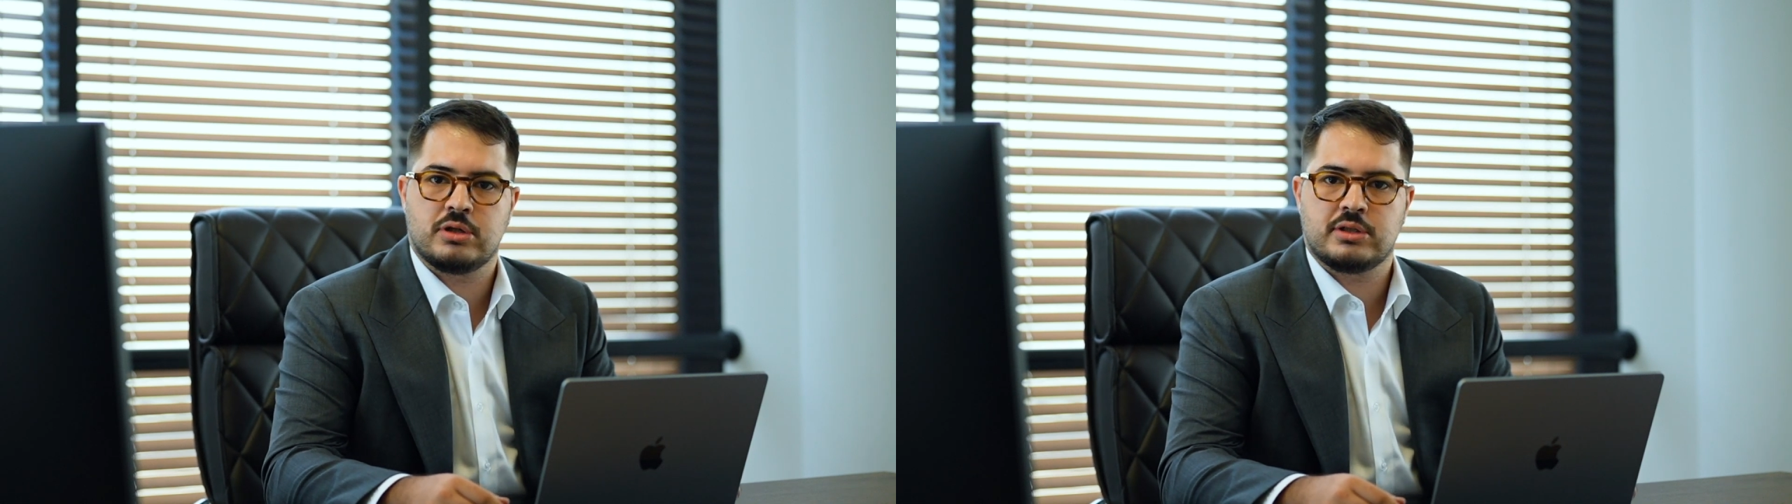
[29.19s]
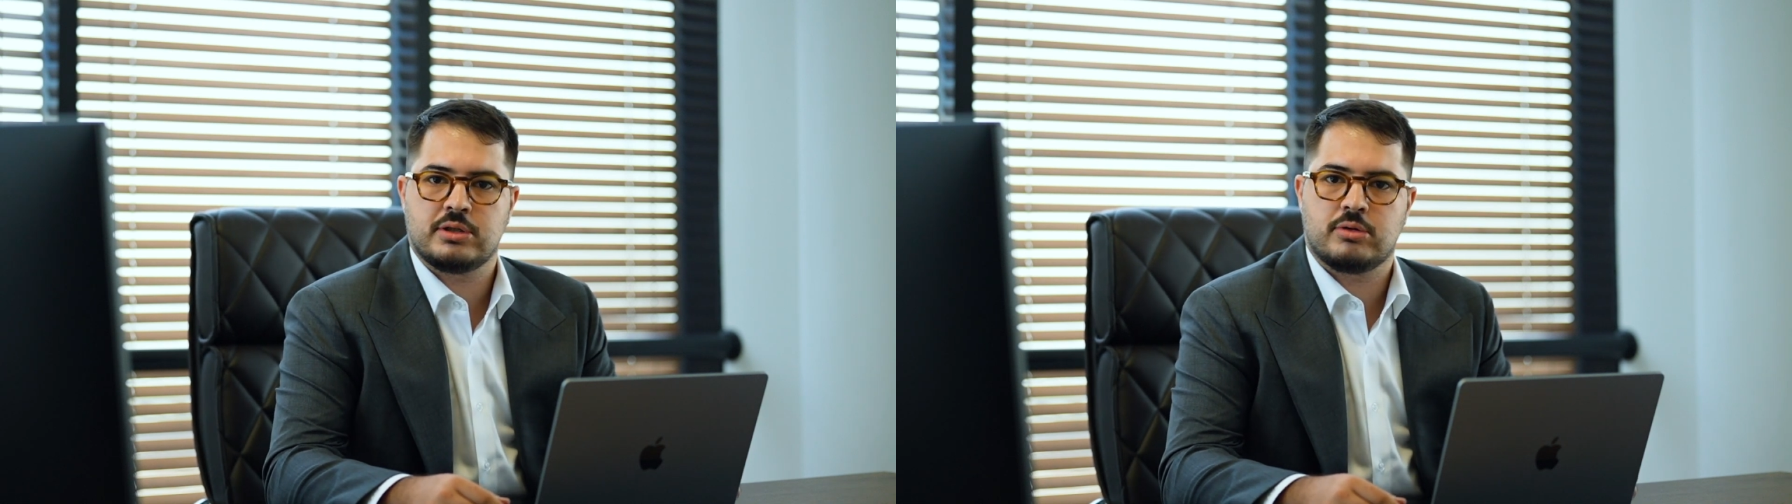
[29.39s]

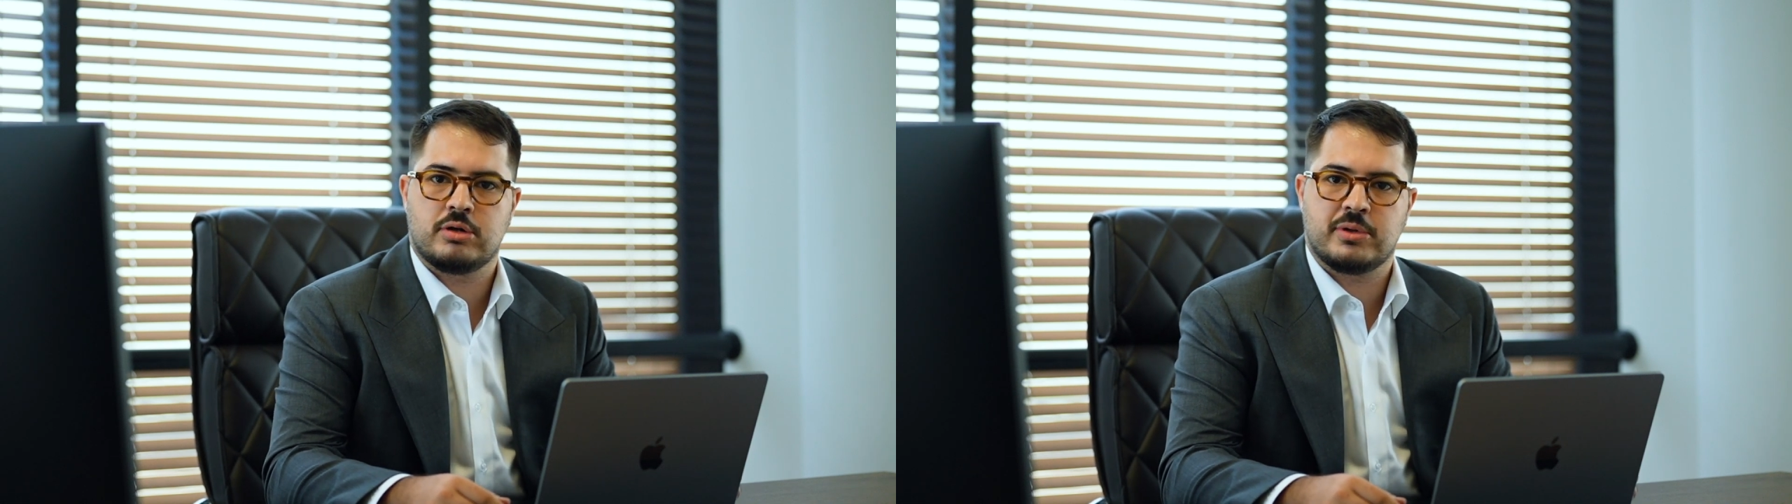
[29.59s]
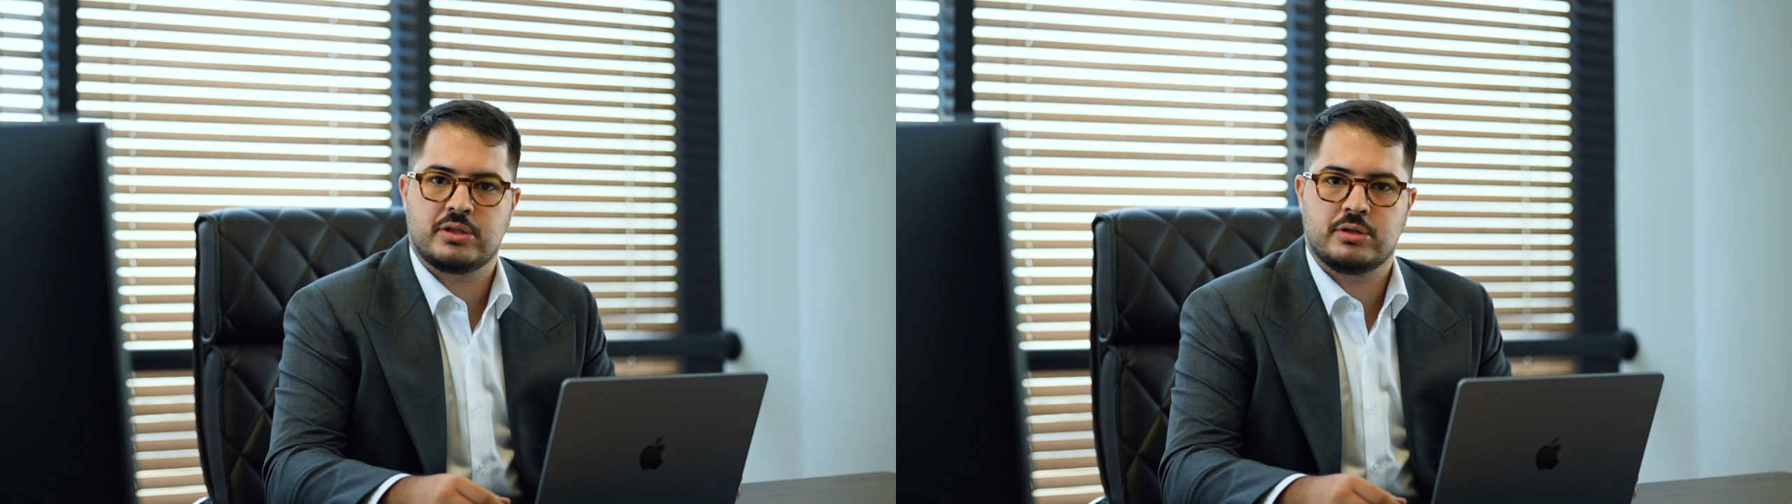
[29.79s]
quality
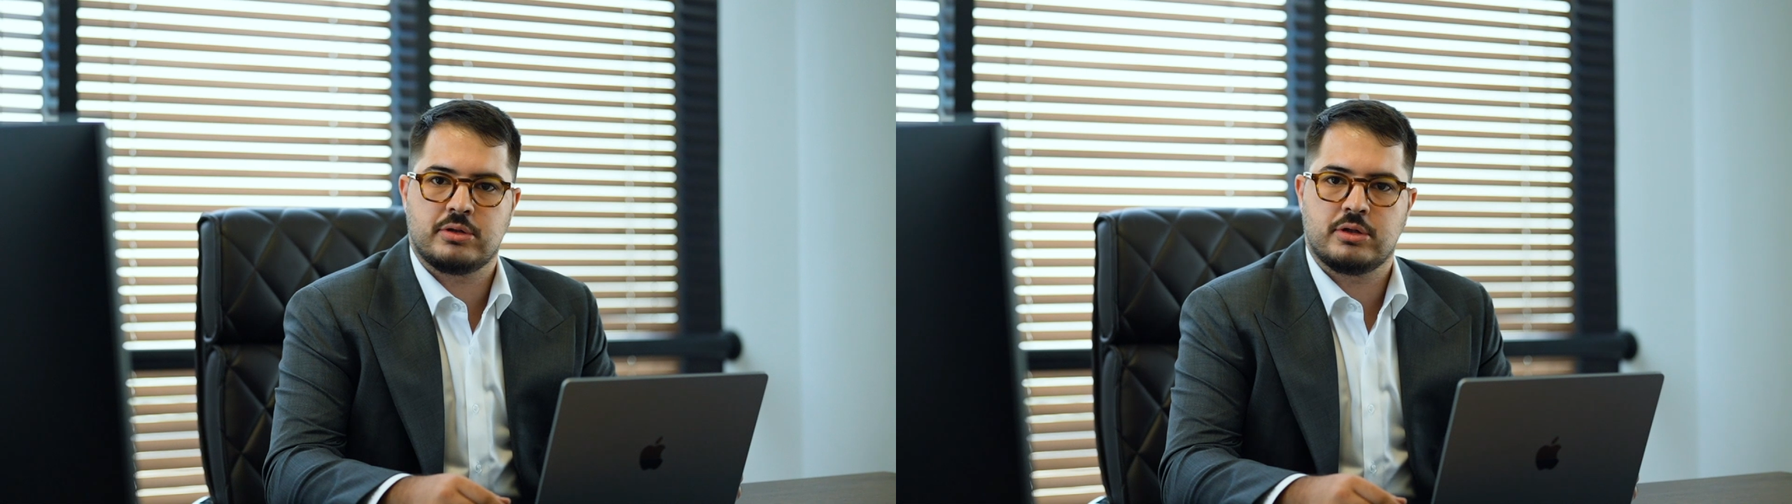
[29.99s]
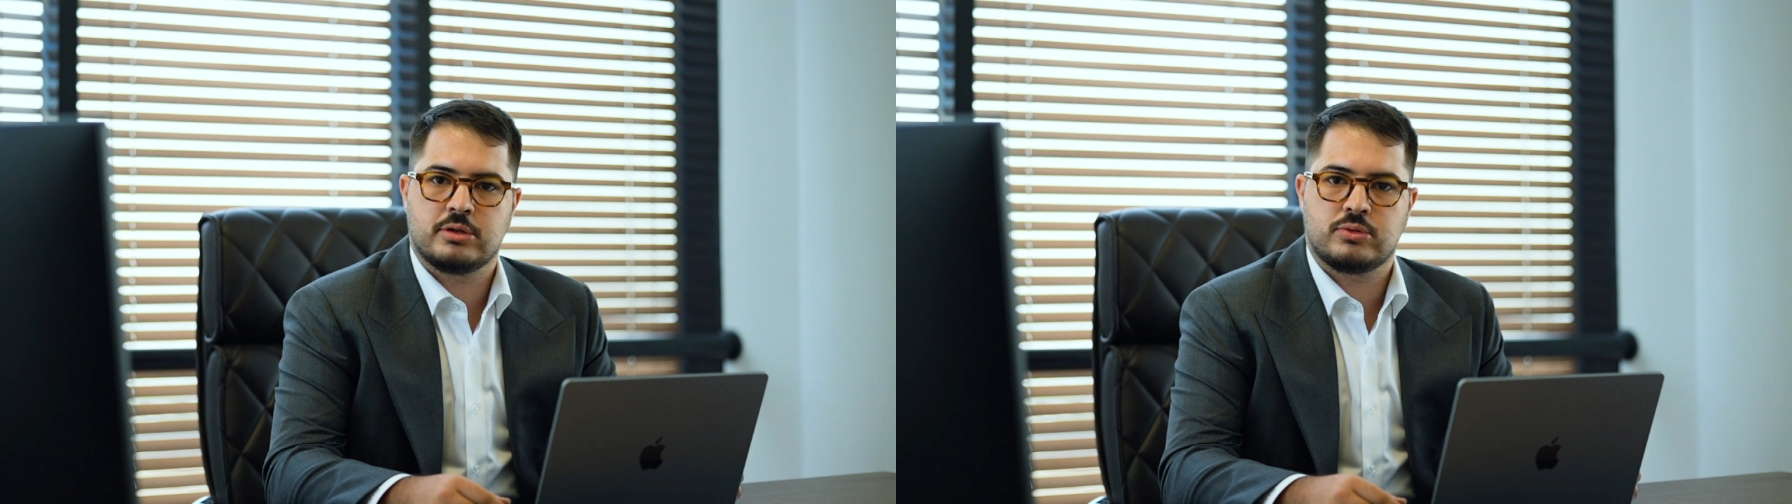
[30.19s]
raw material